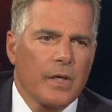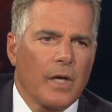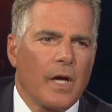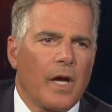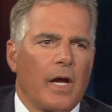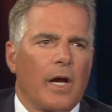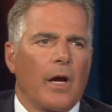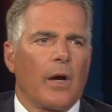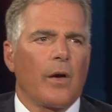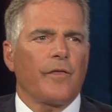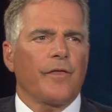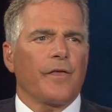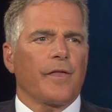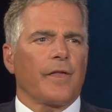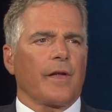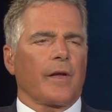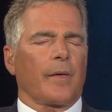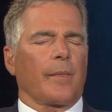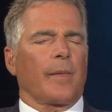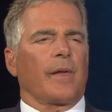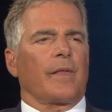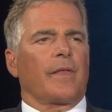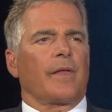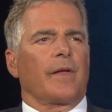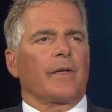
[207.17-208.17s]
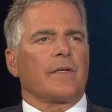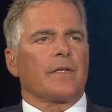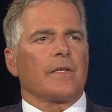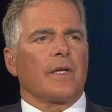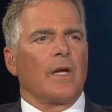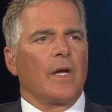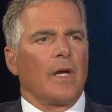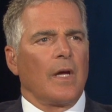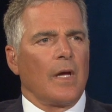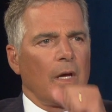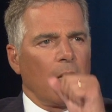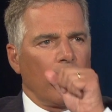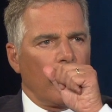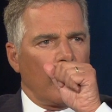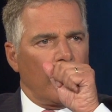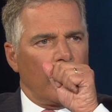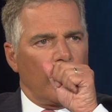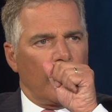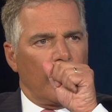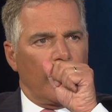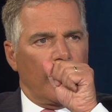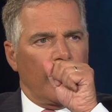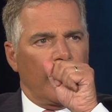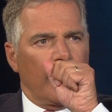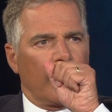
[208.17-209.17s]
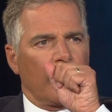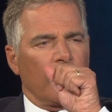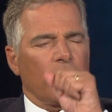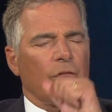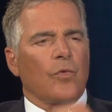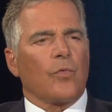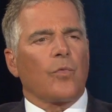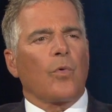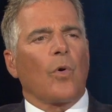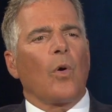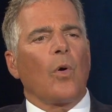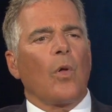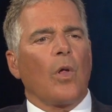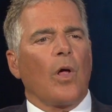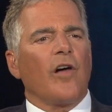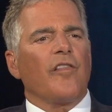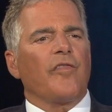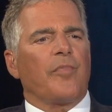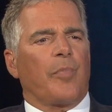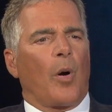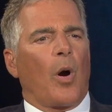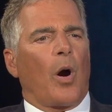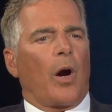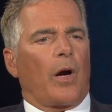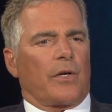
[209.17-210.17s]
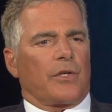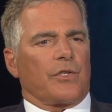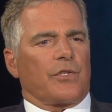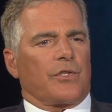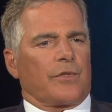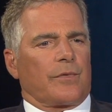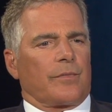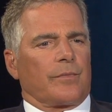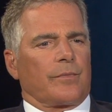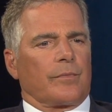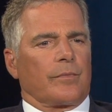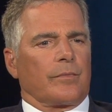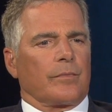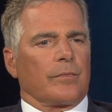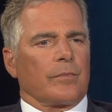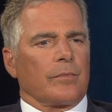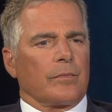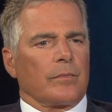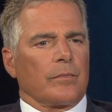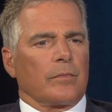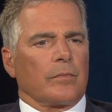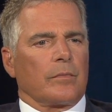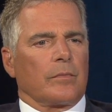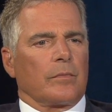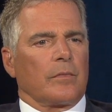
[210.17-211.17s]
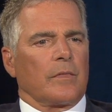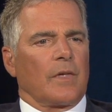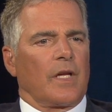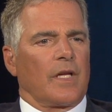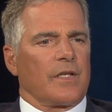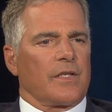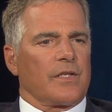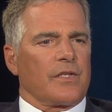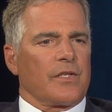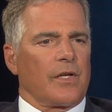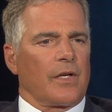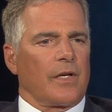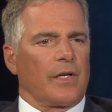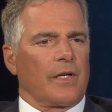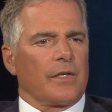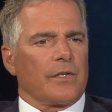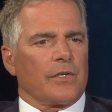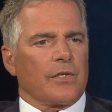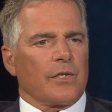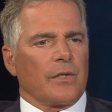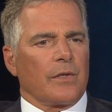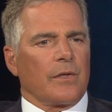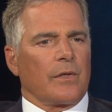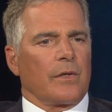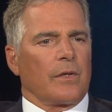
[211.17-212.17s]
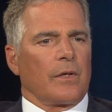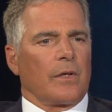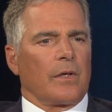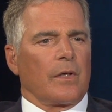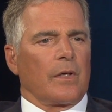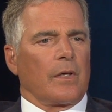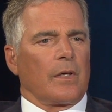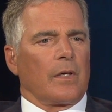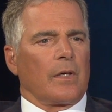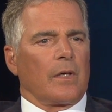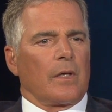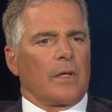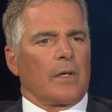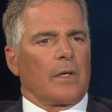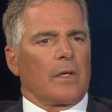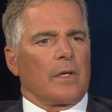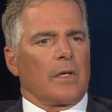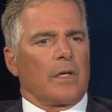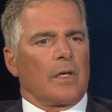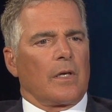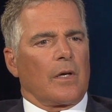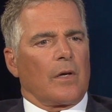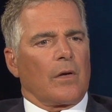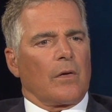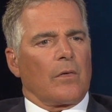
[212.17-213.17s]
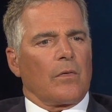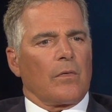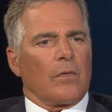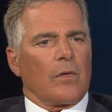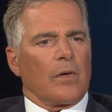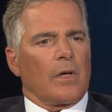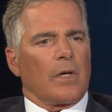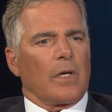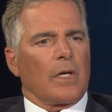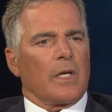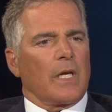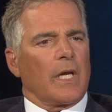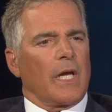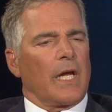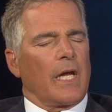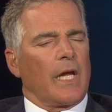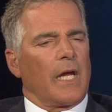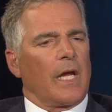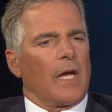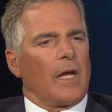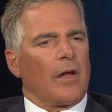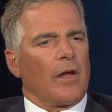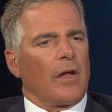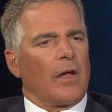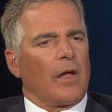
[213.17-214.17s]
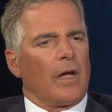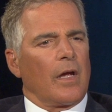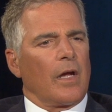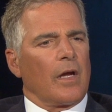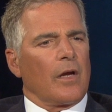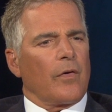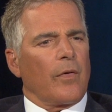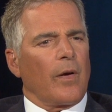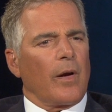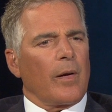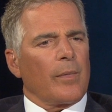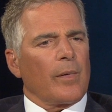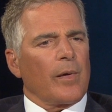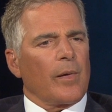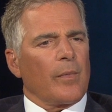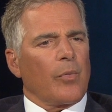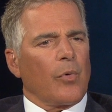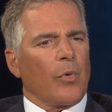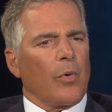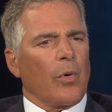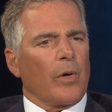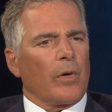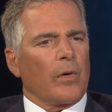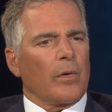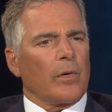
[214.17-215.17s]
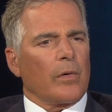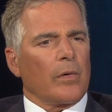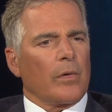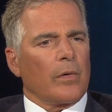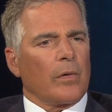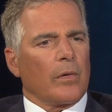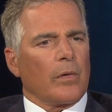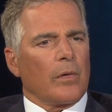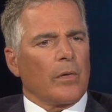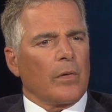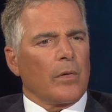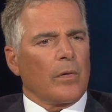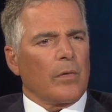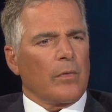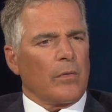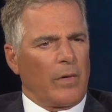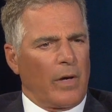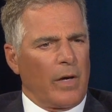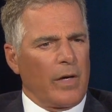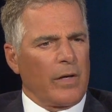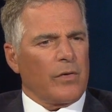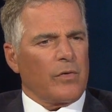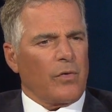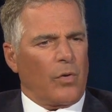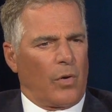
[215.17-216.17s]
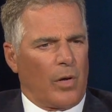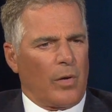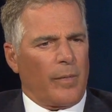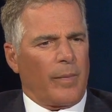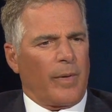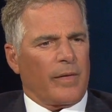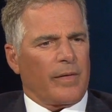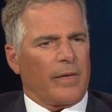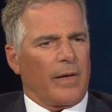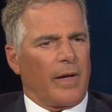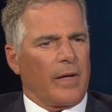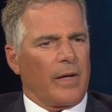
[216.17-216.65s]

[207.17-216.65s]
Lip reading: I often think about this, the role of parks in cities, you know, incredibly important. Right, talk about that.